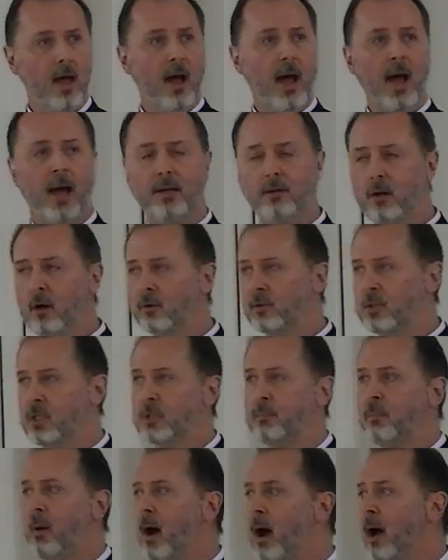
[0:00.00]
I don't
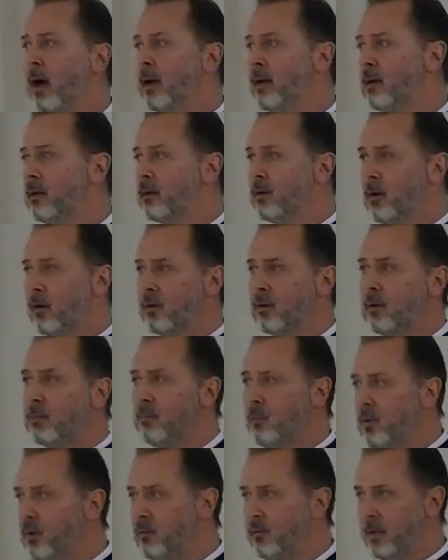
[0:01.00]
just pocket and go to the
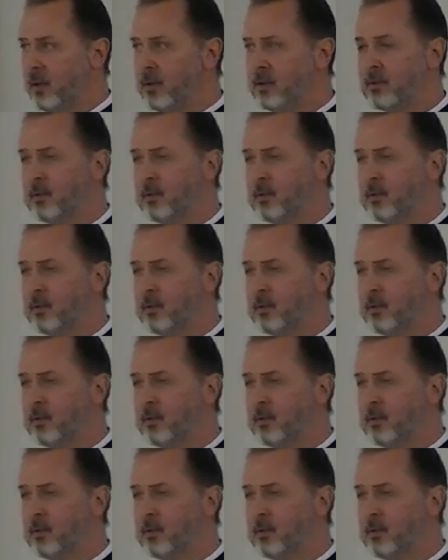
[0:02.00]
movie.